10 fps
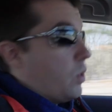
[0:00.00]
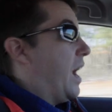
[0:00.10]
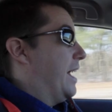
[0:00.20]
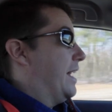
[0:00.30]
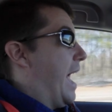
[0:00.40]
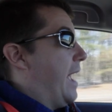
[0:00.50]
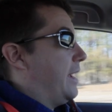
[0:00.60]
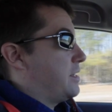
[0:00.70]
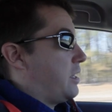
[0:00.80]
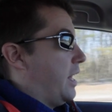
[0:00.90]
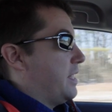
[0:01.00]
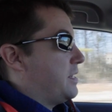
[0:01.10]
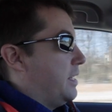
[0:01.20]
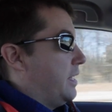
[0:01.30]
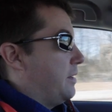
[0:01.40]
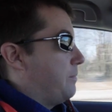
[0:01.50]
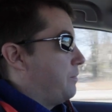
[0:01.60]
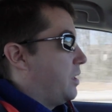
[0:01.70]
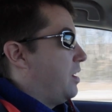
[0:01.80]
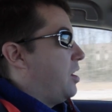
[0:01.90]
We're heading to Hackett's class today.
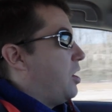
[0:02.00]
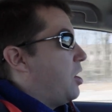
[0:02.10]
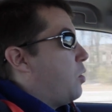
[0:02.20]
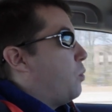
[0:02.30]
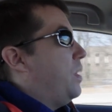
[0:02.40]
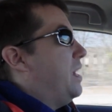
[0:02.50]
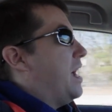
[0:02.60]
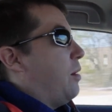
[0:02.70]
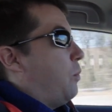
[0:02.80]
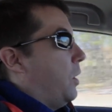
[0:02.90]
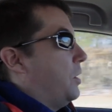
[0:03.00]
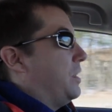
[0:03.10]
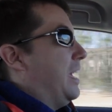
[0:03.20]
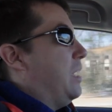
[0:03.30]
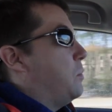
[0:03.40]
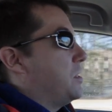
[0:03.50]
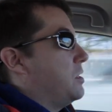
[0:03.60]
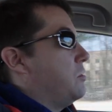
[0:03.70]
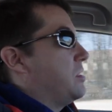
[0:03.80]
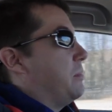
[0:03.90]
We got word that he wants
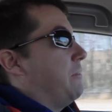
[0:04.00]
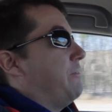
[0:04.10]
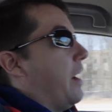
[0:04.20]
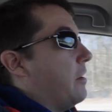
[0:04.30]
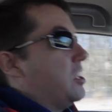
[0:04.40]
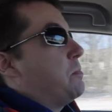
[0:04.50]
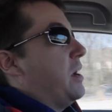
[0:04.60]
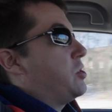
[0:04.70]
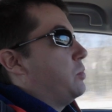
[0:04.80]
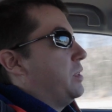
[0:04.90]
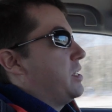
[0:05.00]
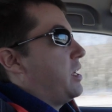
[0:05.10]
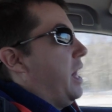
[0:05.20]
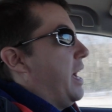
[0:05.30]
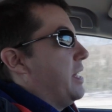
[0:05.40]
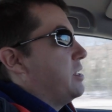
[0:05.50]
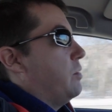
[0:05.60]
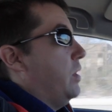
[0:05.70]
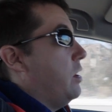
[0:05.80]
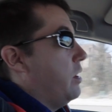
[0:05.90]
to do something very special with this class,
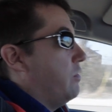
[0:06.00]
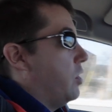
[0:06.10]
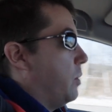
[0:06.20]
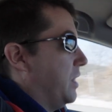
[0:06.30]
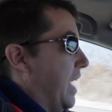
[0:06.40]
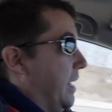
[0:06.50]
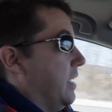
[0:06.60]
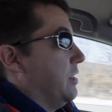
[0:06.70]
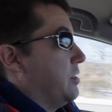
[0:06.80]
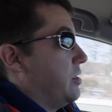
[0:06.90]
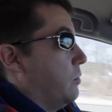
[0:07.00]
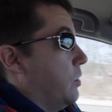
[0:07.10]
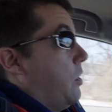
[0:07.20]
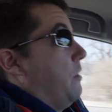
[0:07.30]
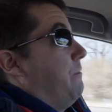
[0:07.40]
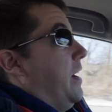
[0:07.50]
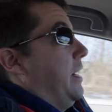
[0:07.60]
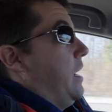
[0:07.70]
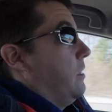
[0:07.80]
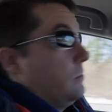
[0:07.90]
and we don't even know what that is, so we're gonna
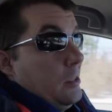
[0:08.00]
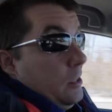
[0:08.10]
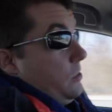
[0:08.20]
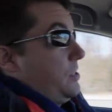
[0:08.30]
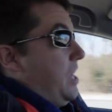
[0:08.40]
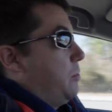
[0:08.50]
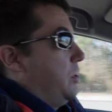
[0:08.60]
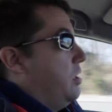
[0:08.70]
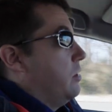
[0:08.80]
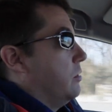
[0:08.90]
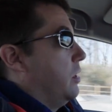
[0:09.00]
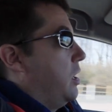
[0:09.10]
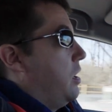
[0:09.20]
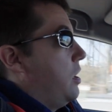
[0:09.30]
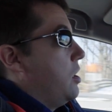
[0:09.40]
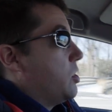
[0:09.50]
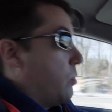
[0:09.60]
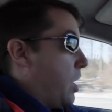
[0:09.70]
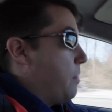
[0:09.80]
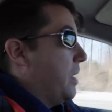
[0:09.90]
find out alongside with you.
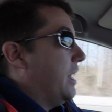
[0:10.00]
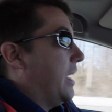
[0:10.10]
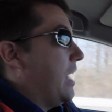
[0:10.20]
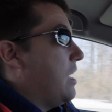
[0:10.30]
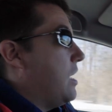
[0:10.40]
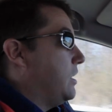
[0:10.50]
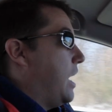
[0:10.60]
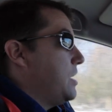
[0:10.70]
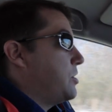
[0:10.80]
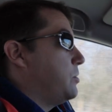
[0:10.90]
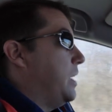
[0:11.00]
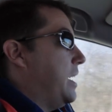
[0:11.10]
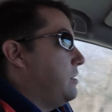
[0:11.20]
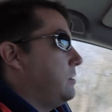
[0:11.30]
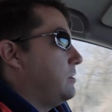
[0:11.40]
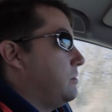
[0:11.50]
So we're coming in in Cowan High School now,